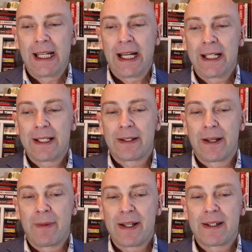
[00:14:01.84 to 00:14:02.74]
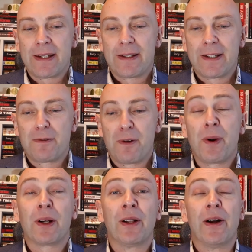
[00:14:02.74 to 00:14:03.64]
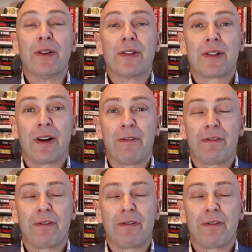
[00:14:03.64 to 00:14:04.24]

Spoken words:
And it's my sister's book launch on